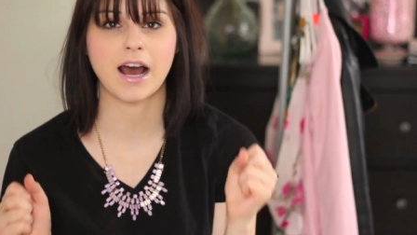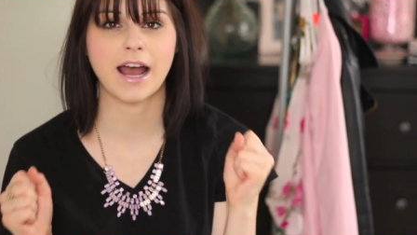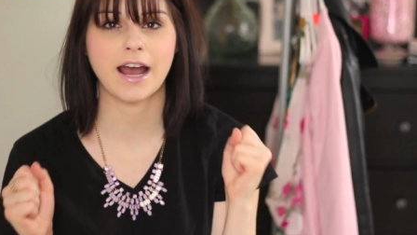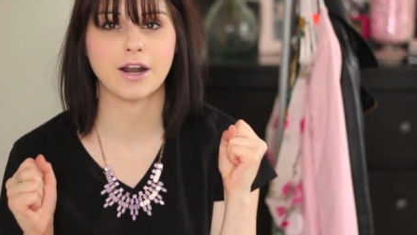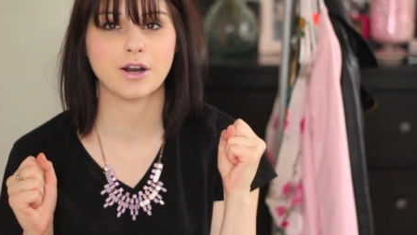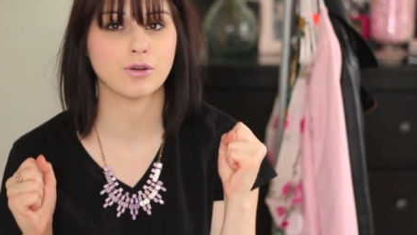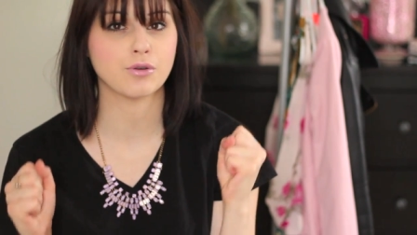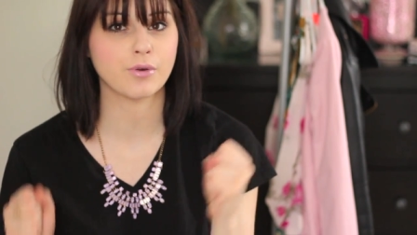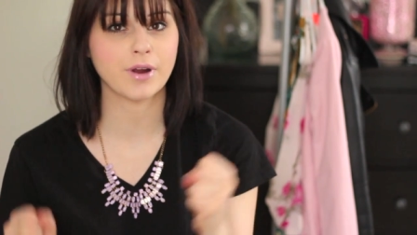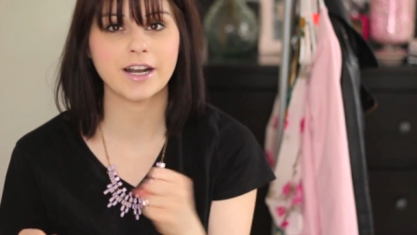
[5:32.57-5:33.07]
I
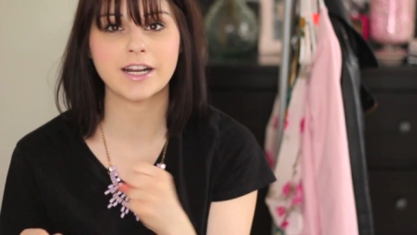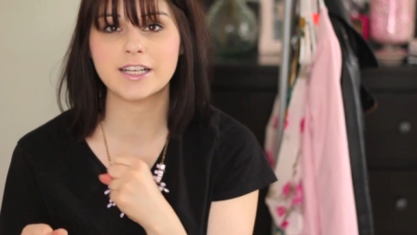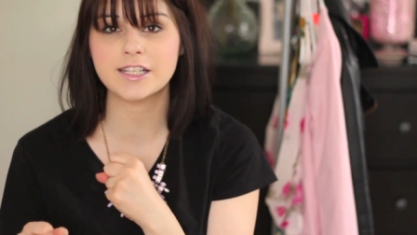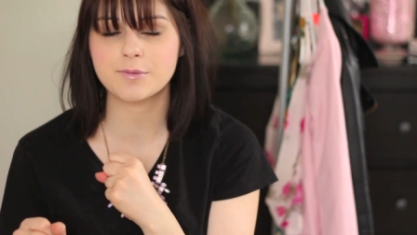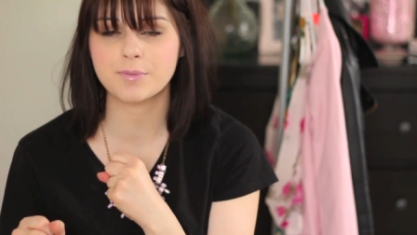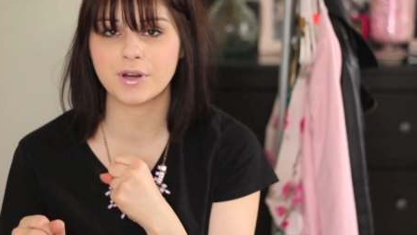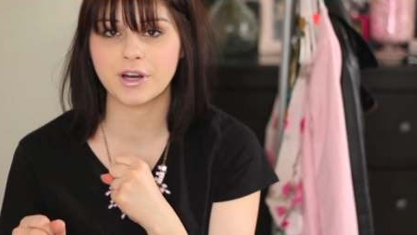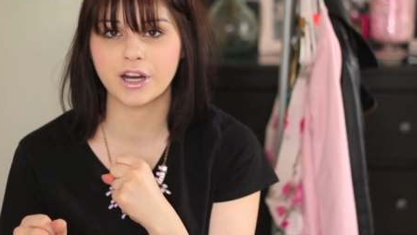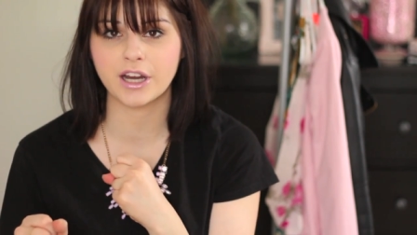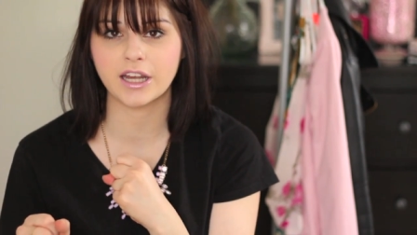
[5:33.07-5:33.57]
had a great
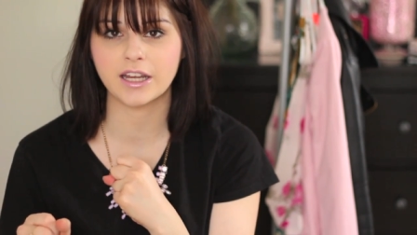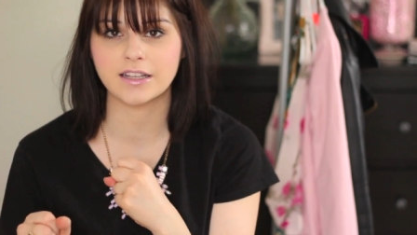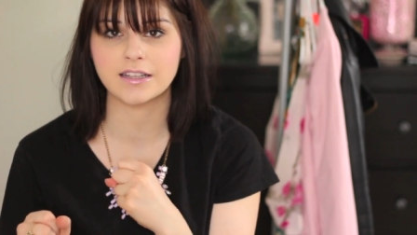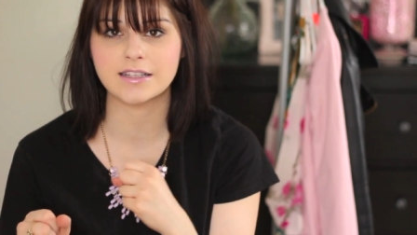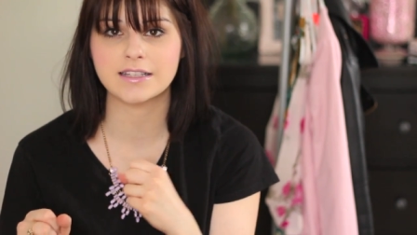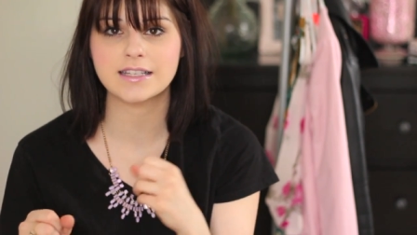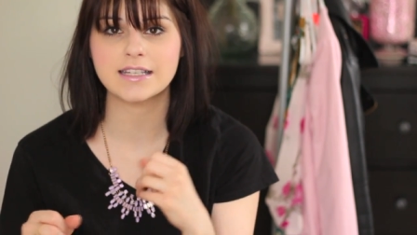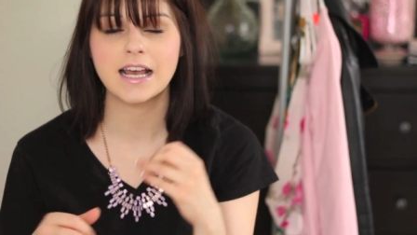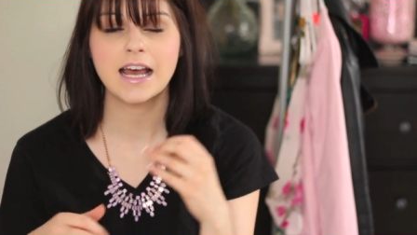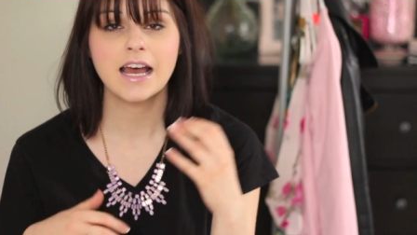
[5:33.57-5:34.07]

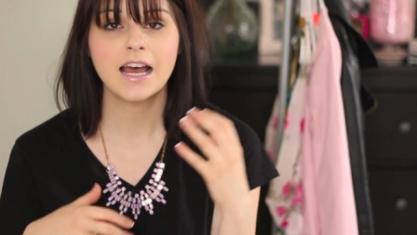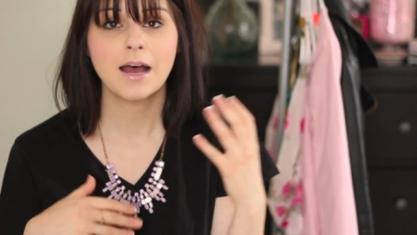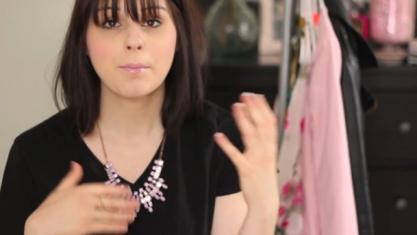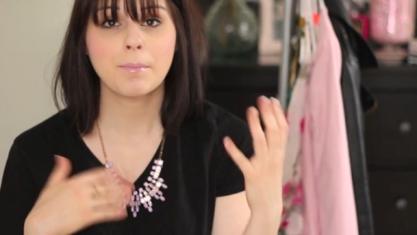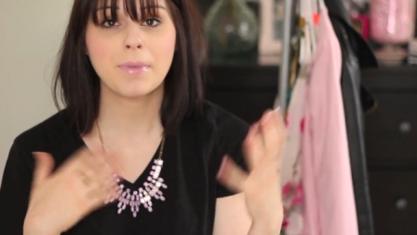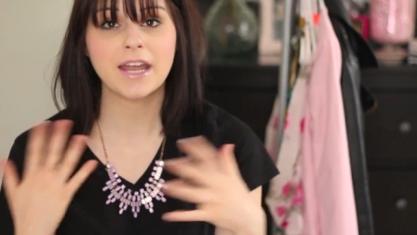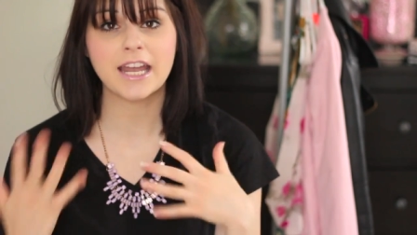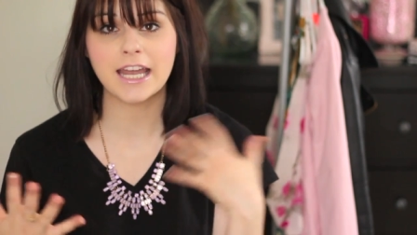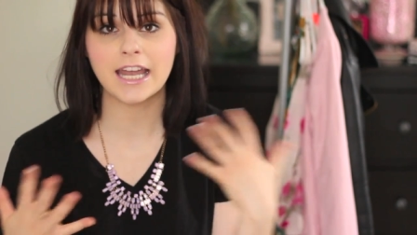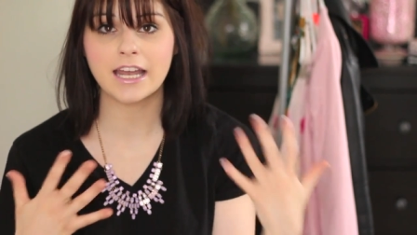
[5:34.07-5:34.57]
experience
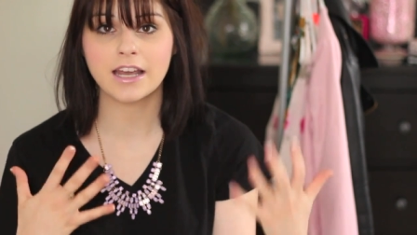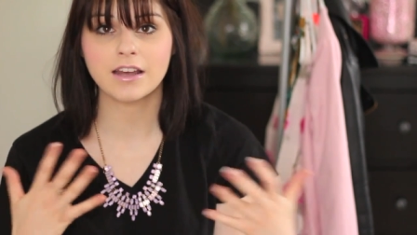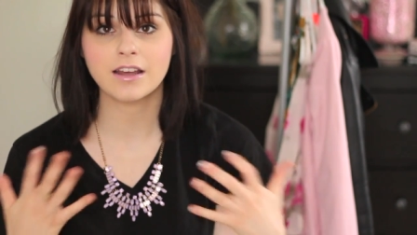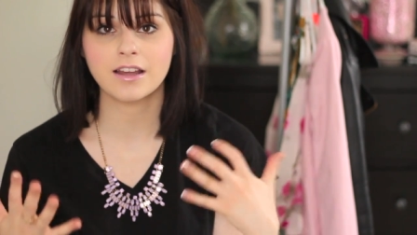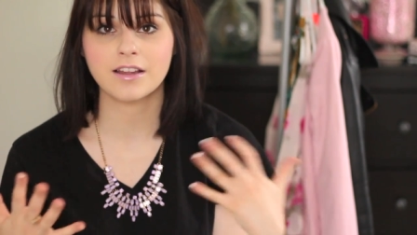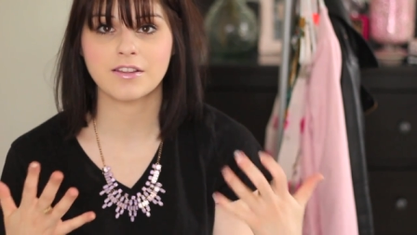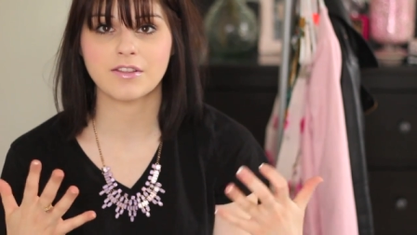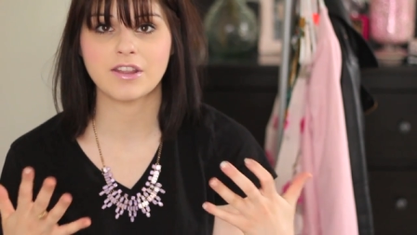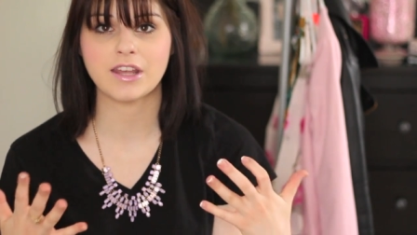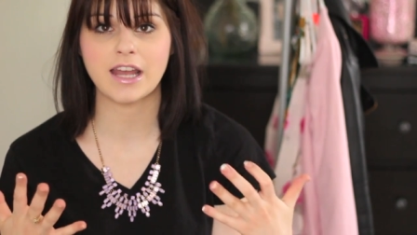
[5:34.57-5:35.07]

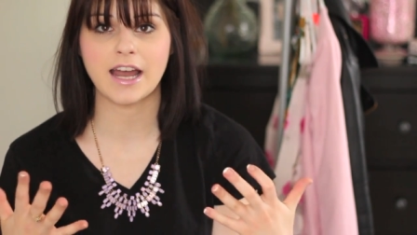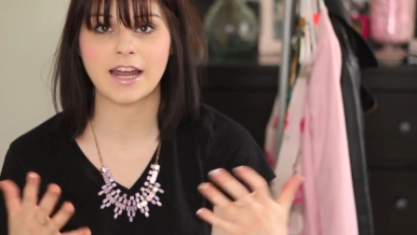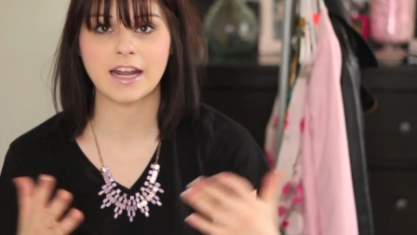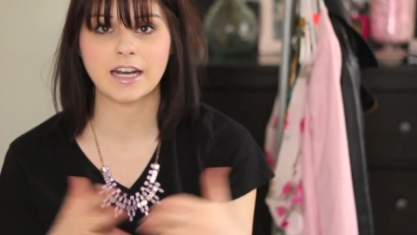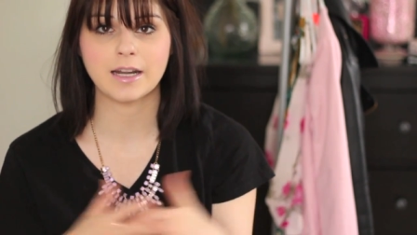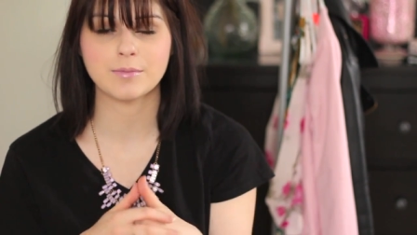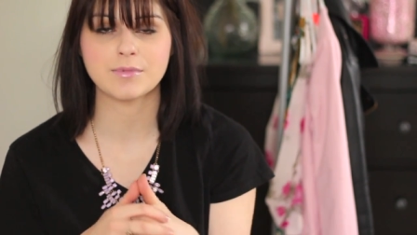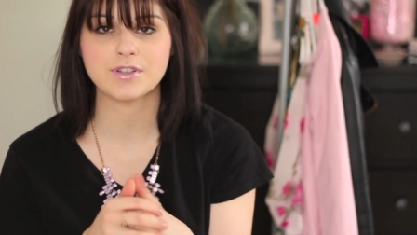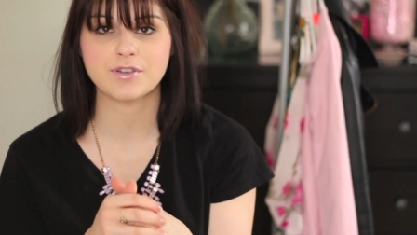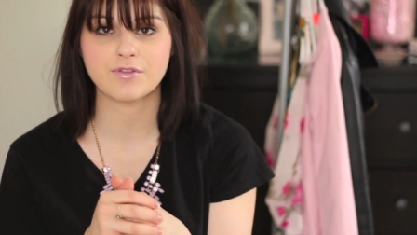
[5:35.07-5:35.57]
picking the
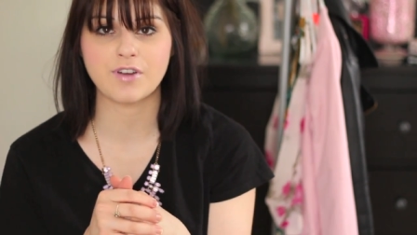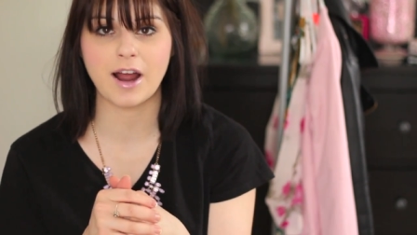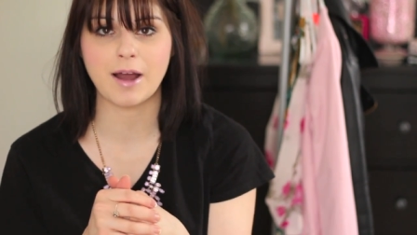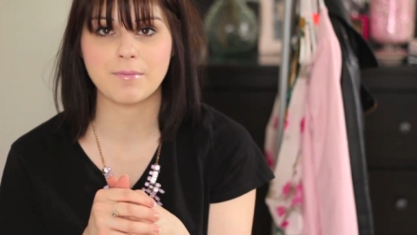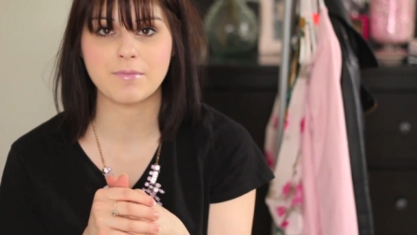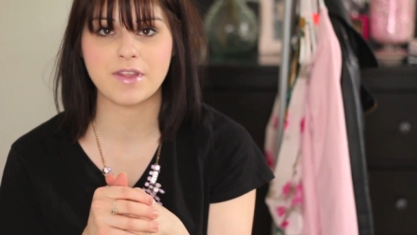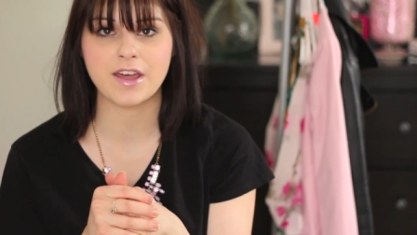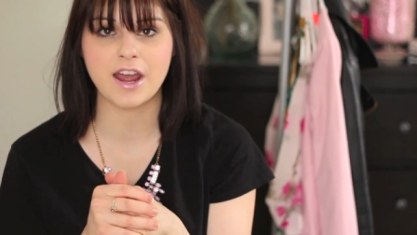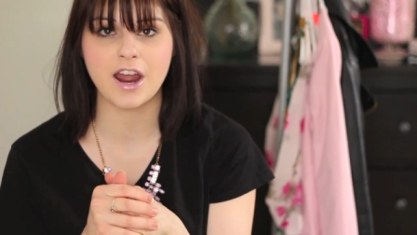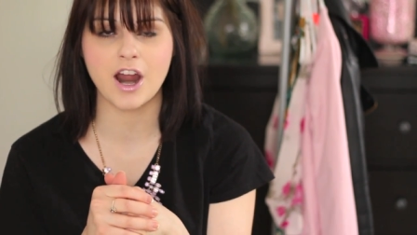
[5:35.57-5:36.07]
items
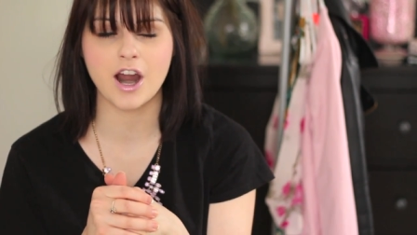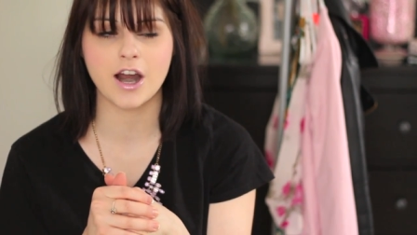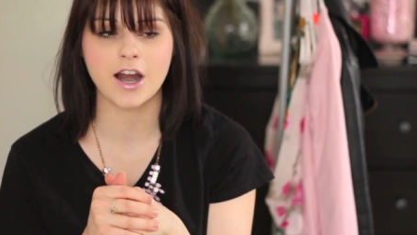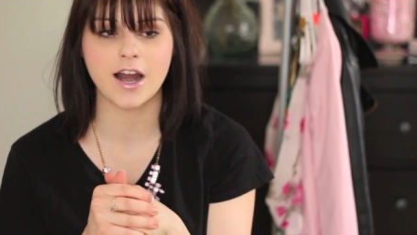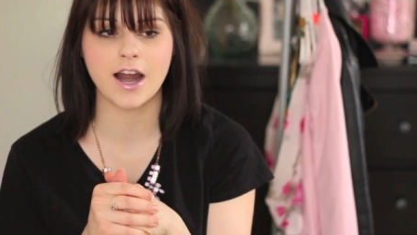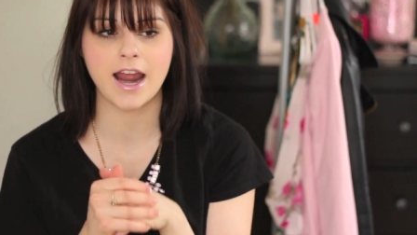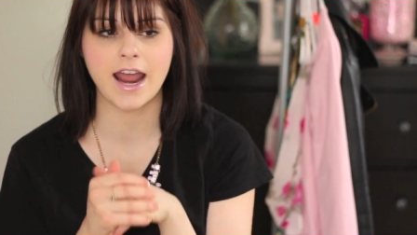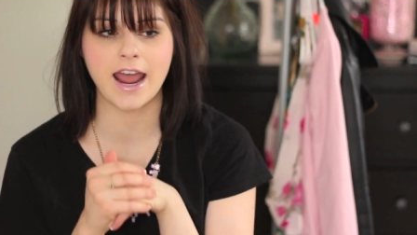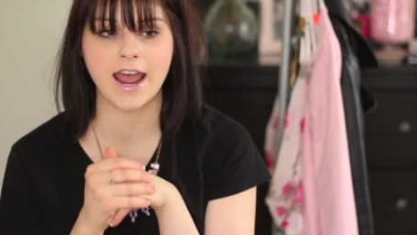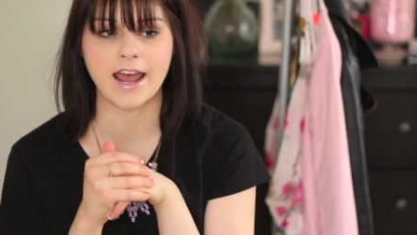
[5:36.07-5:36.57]
from
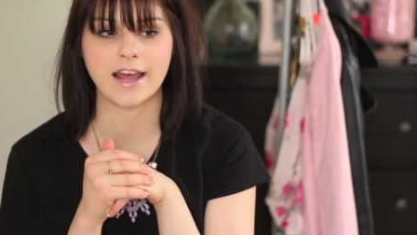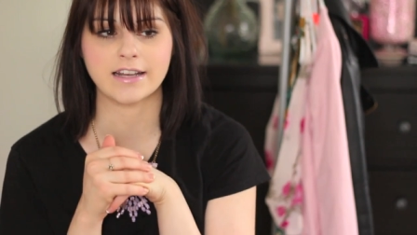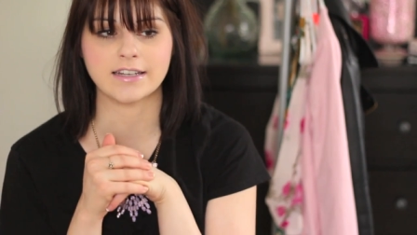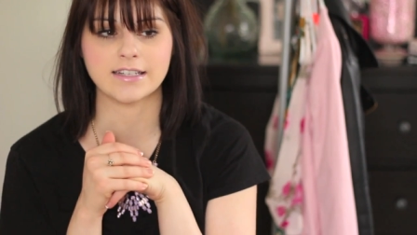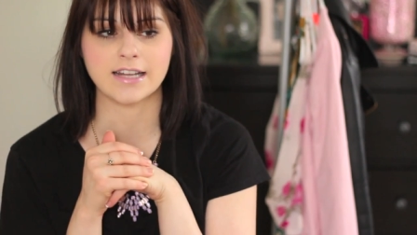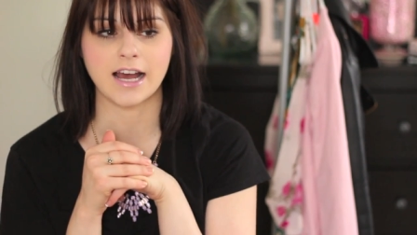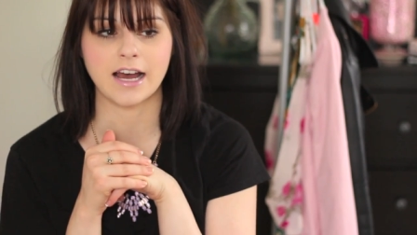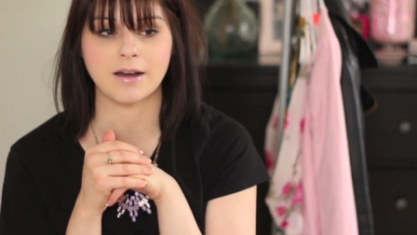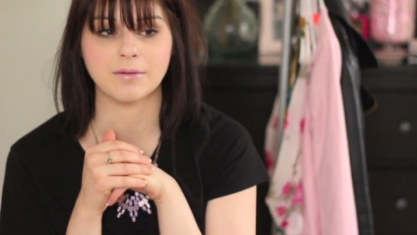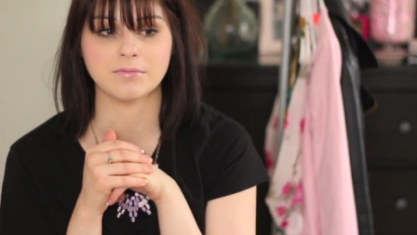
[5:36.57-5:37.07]
there
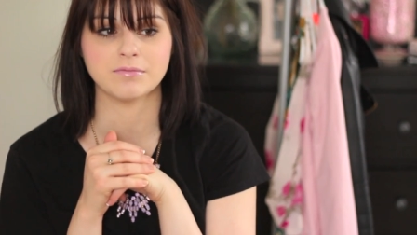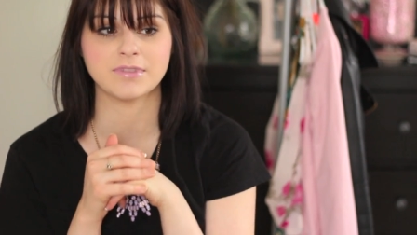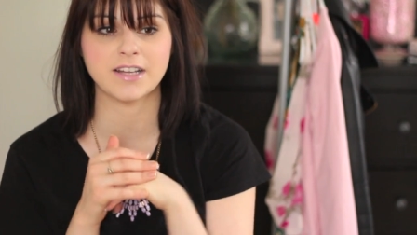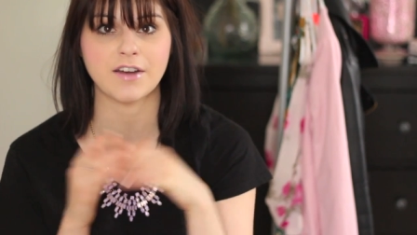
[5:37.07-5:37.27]
and um,